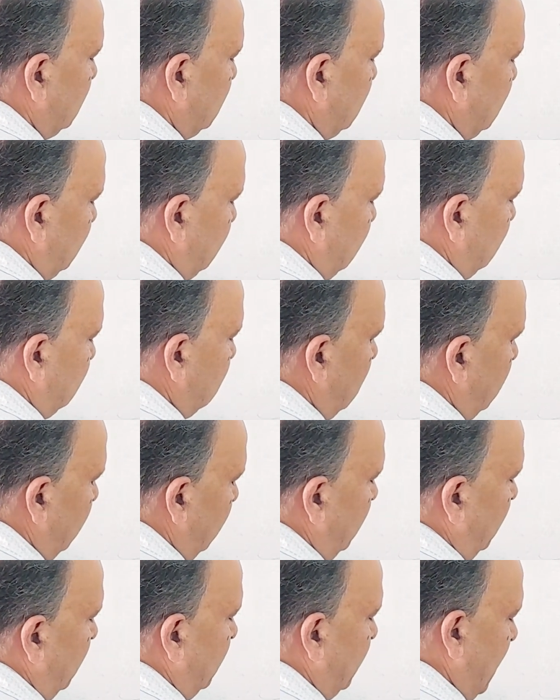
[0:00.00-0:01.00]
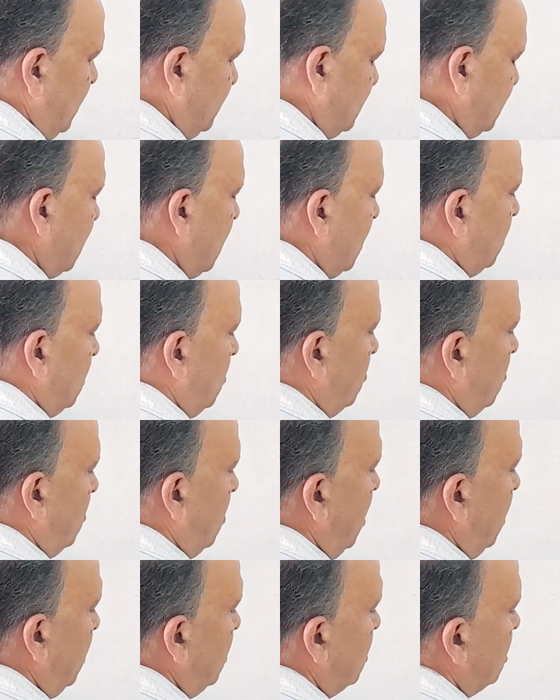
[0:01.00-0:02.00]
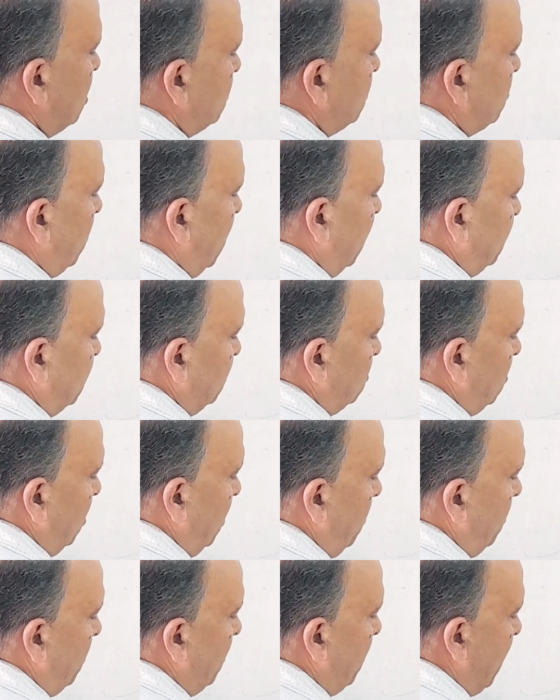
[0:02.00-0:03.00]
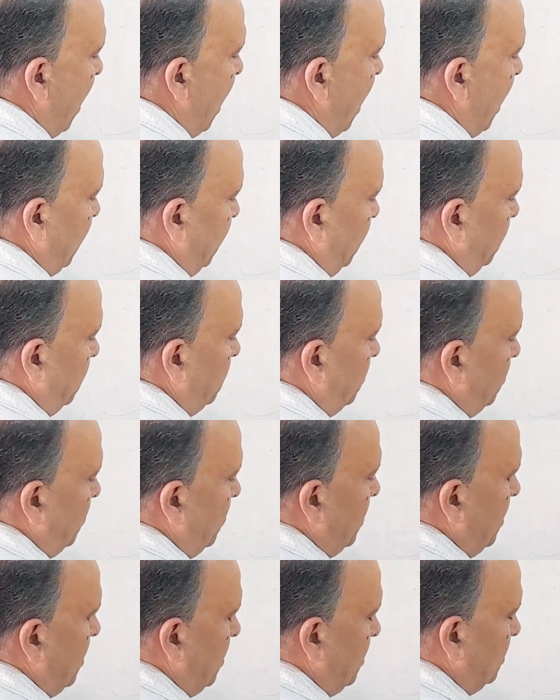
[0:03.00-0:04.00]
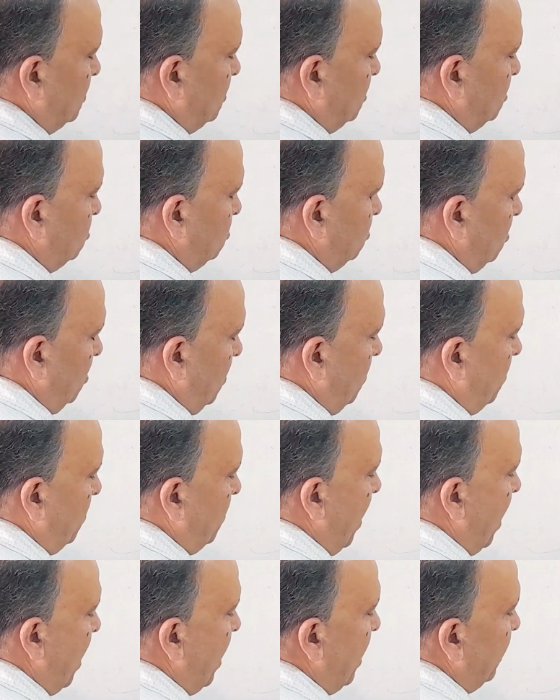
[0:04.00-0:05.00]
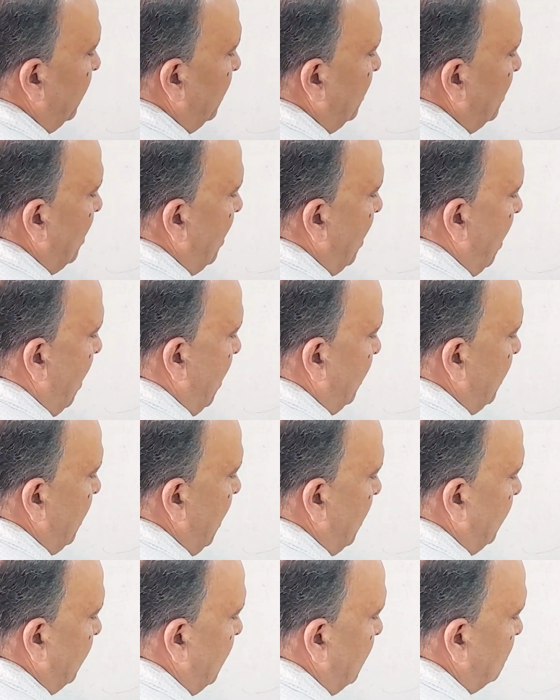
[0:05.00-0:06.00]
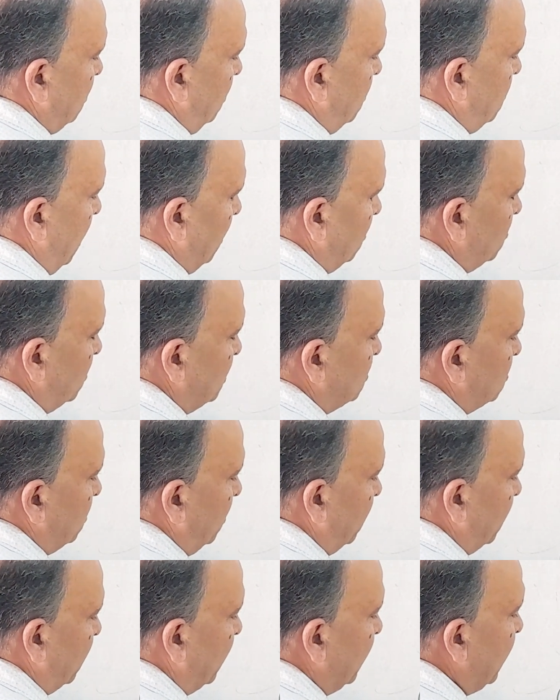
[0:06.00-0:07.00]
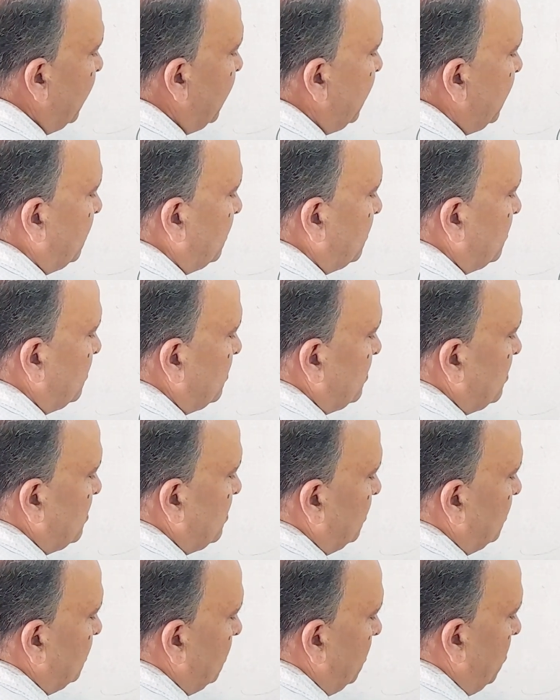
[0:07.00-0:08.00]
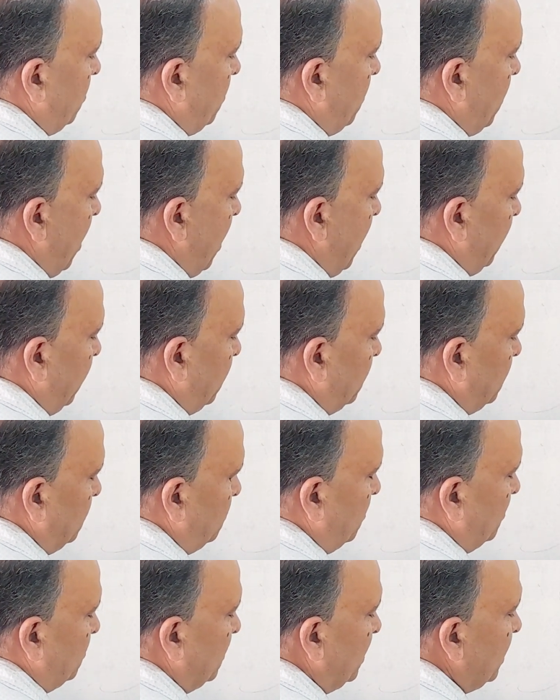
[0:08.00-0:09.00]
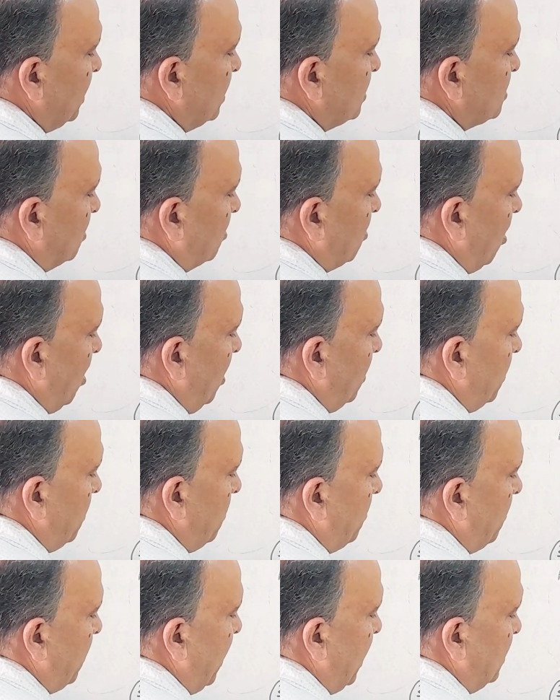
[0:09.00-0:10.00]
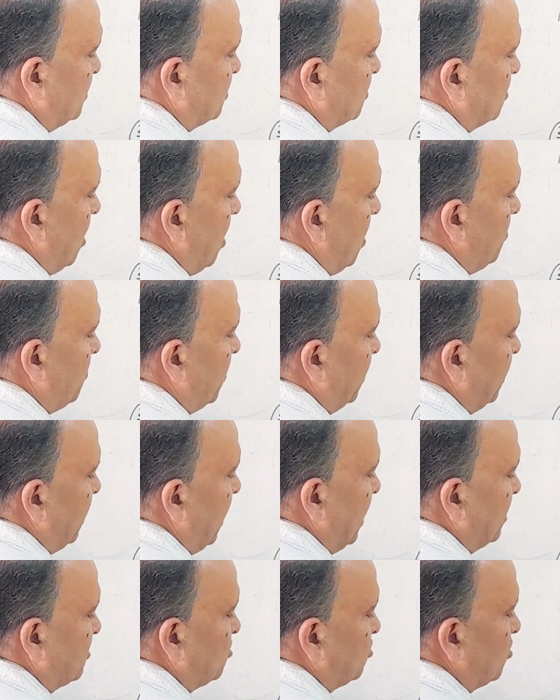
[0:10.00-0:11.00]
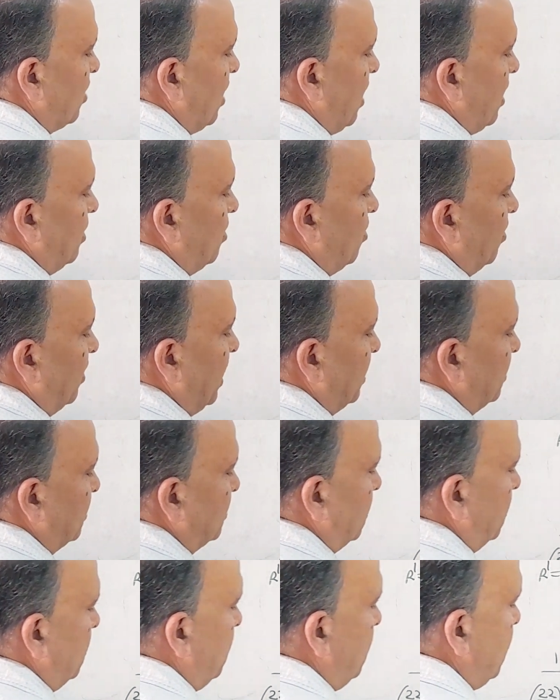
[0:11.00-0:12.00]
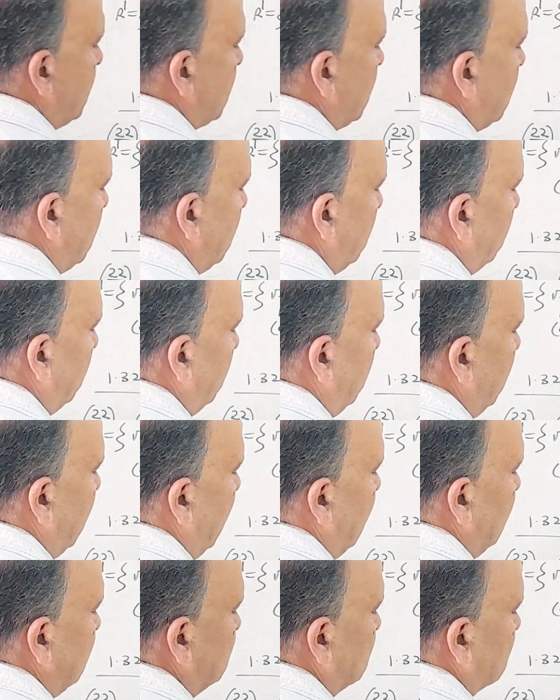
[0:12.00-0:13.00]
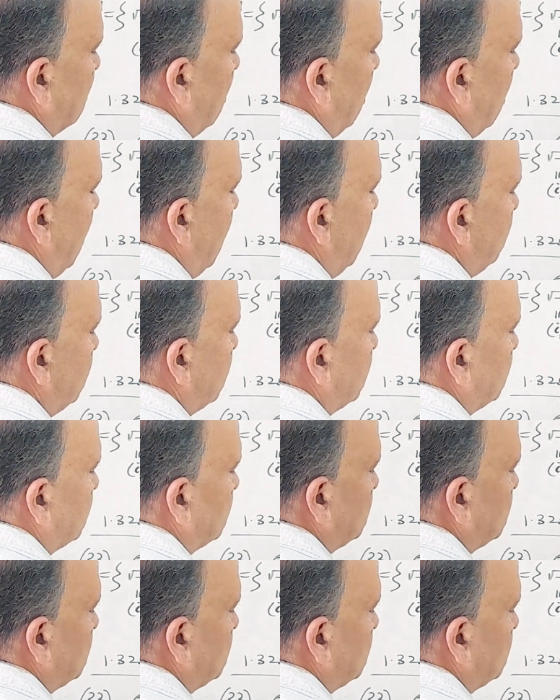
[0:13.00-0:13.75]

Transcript: this is your rational number, but your pi, this is your pi, and another value is your e, pi. E is called base of natural logarithm, base of